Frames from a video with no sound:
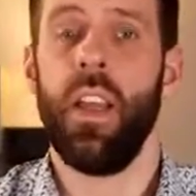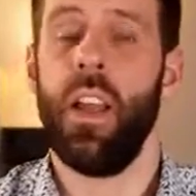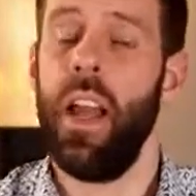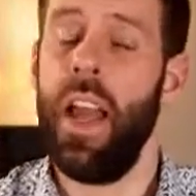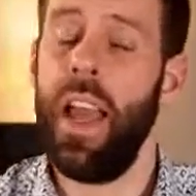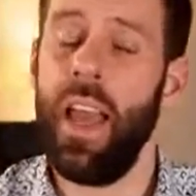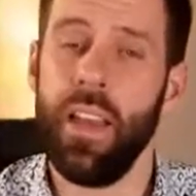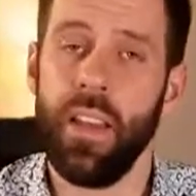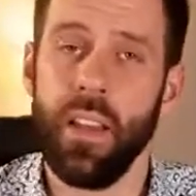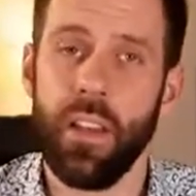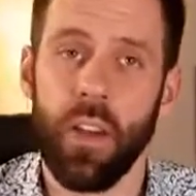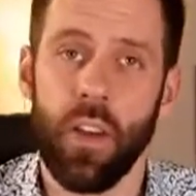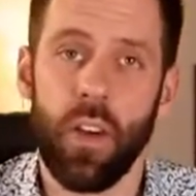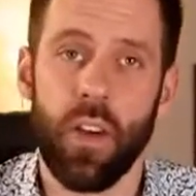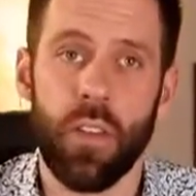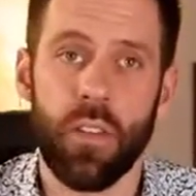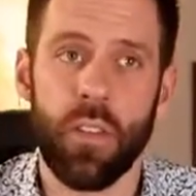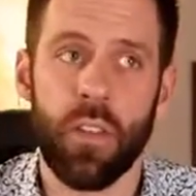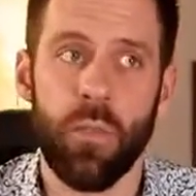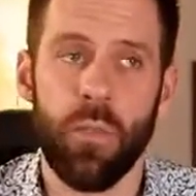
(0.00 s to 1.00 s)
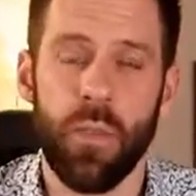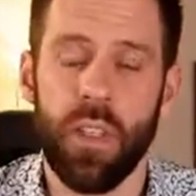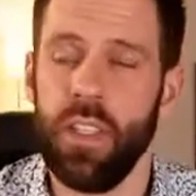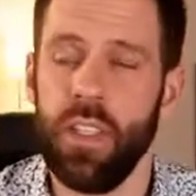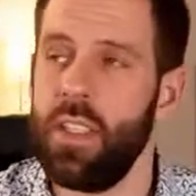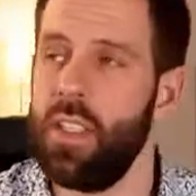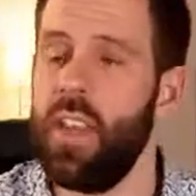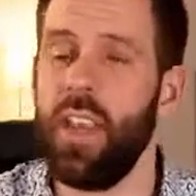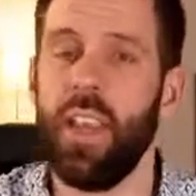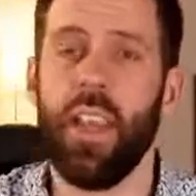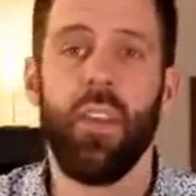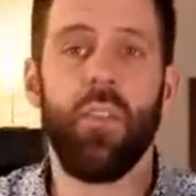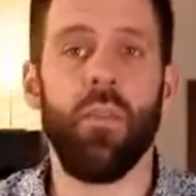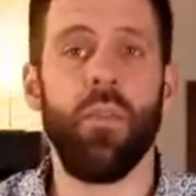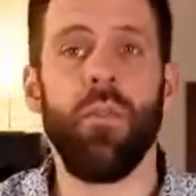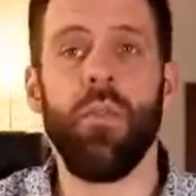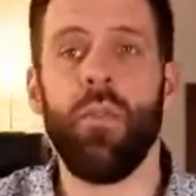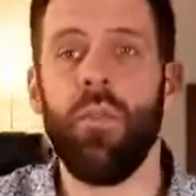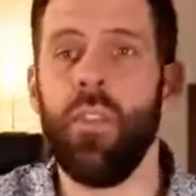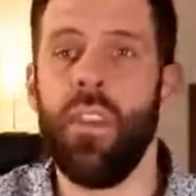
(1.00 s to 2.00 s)
And it also means they
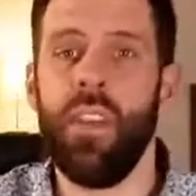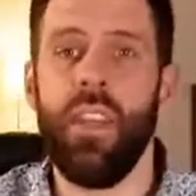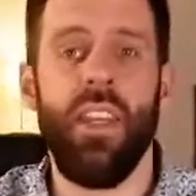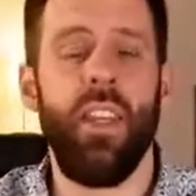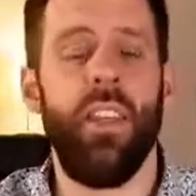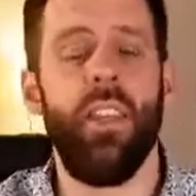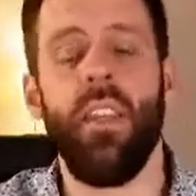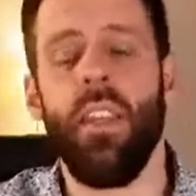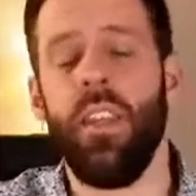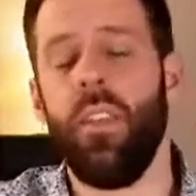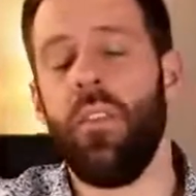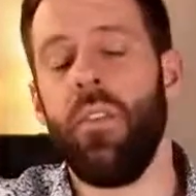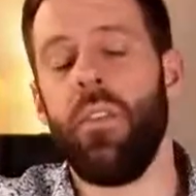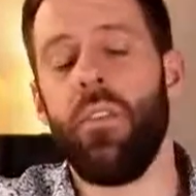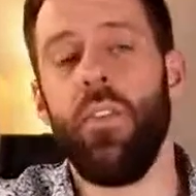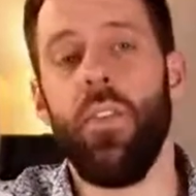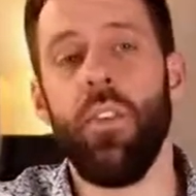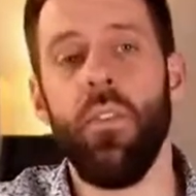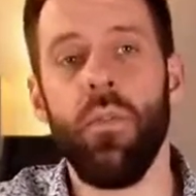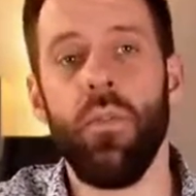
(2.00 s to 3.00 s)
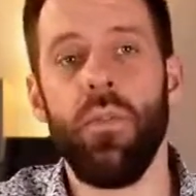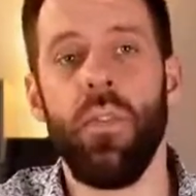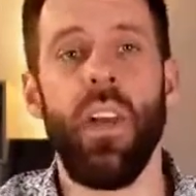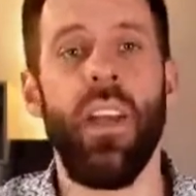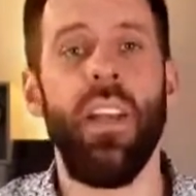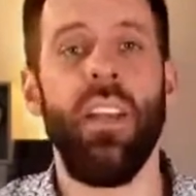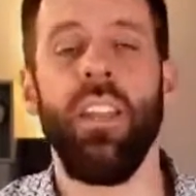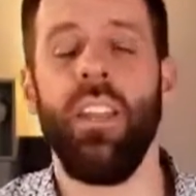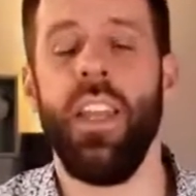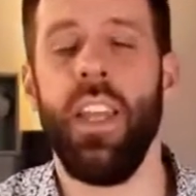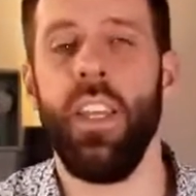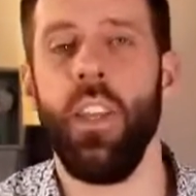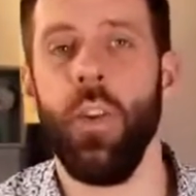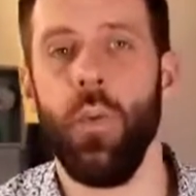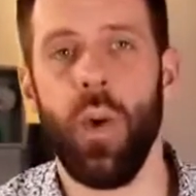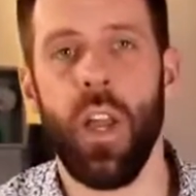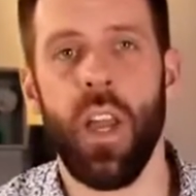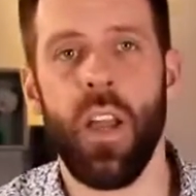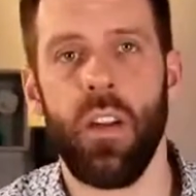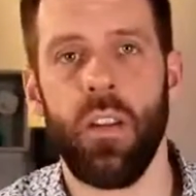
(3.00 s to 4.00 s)
don't find it
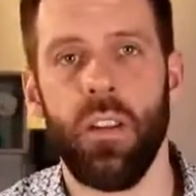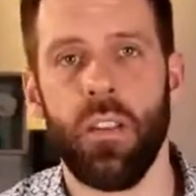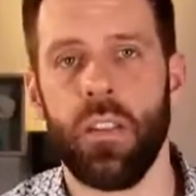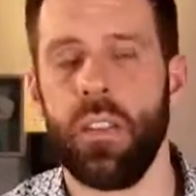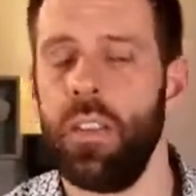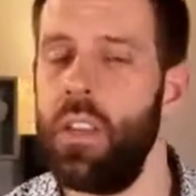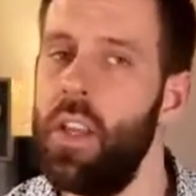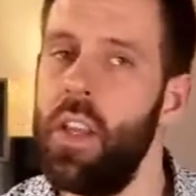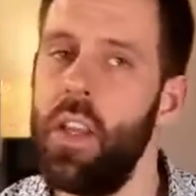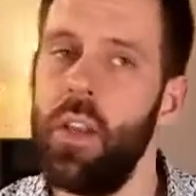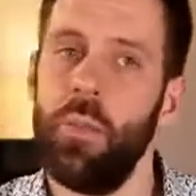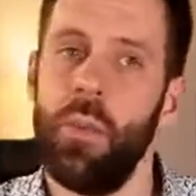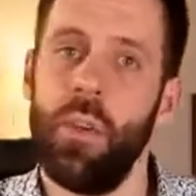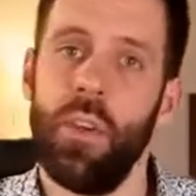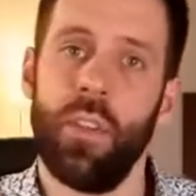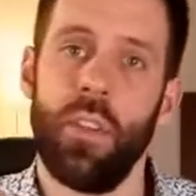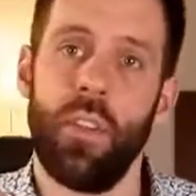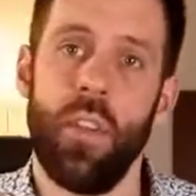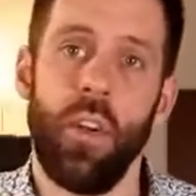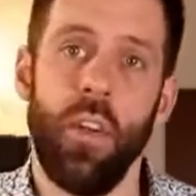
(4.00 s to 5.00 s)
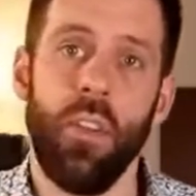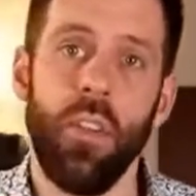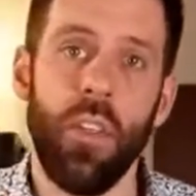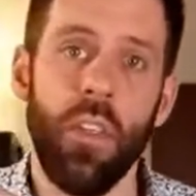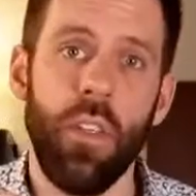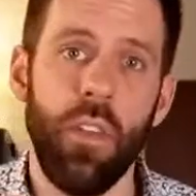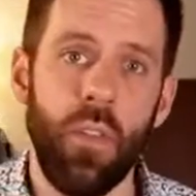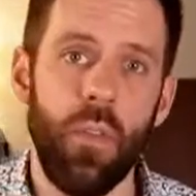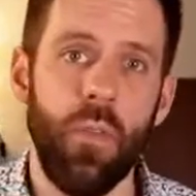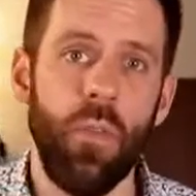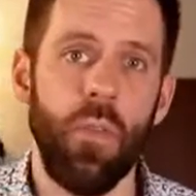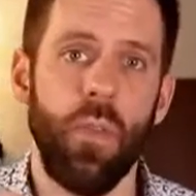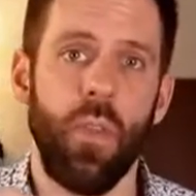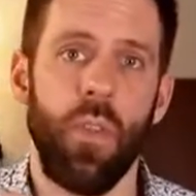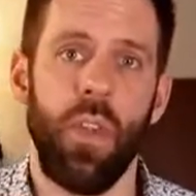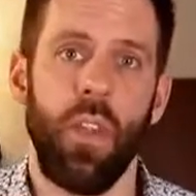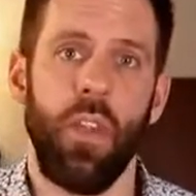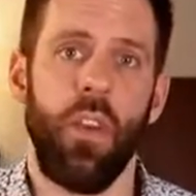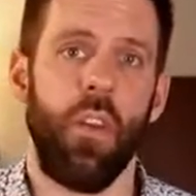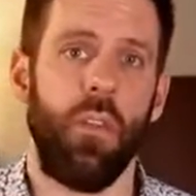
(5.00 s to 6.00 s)
anywhere else. There's only you
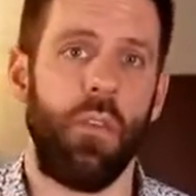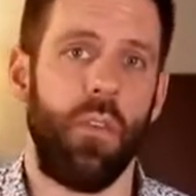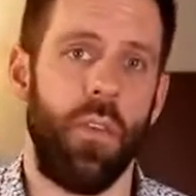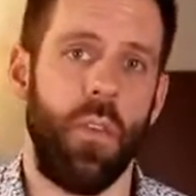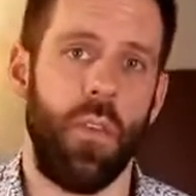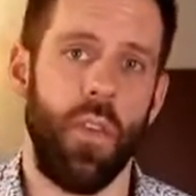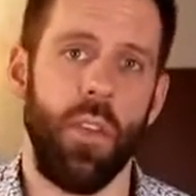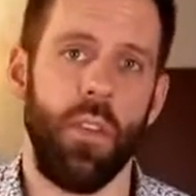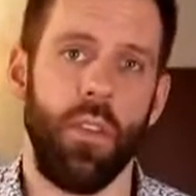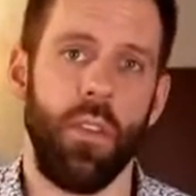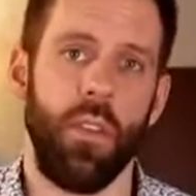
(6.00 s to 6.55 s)
that offer this.